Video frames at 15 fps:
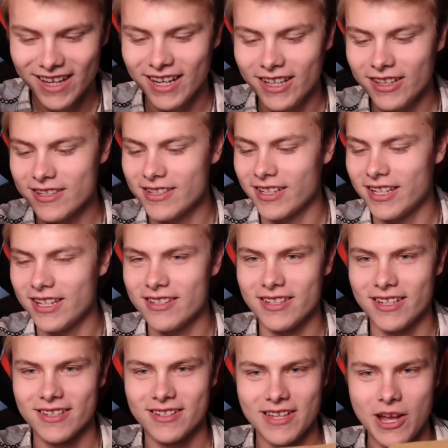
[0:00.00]
one of my new
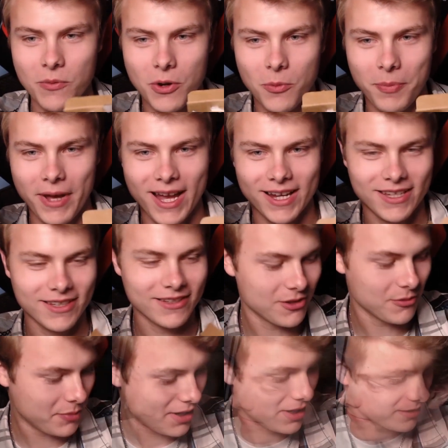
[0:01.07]
recent
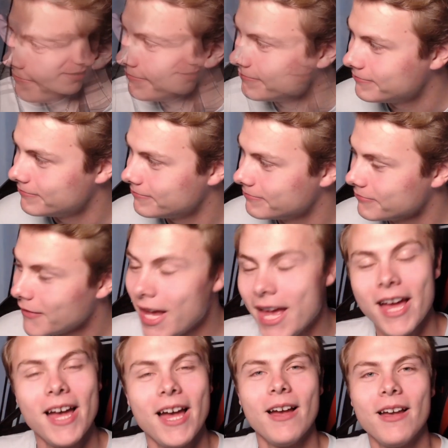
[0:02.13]
purchases,
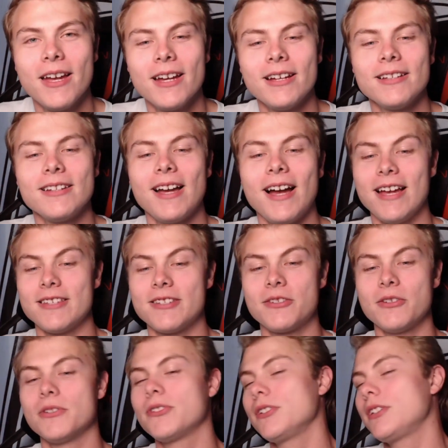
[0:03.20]
and I
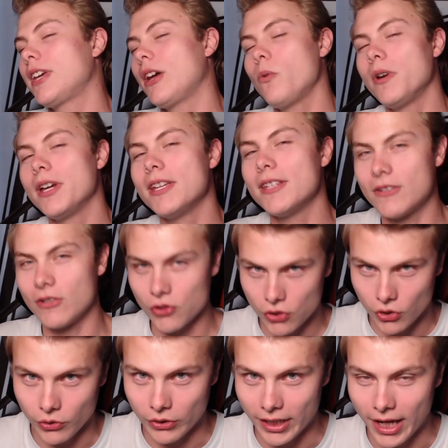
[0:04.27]
seriously can't wait to
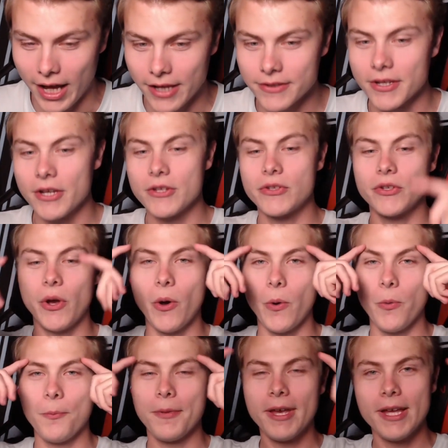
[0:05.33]
show you guys,
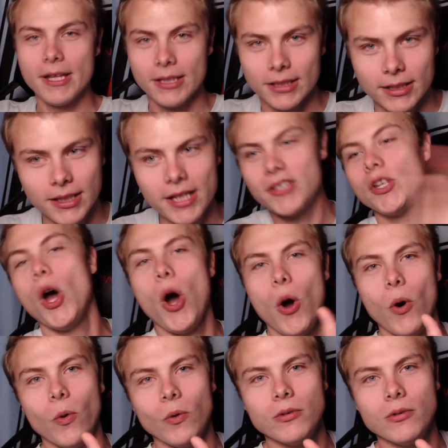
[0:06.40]
so let's go!